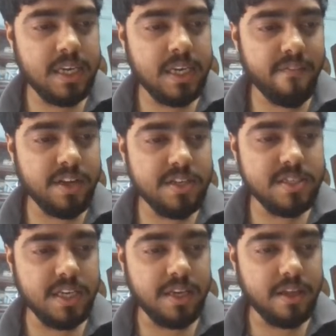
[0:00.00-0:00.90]
F, D,
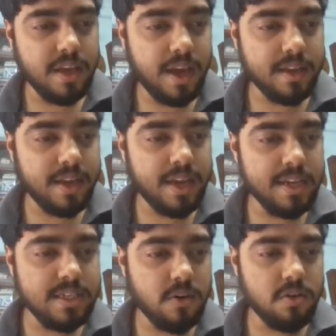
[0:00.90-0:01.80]
C and K is
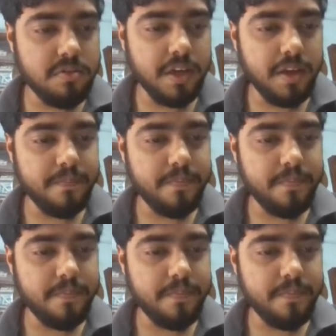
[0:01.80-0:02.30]
equal to 3,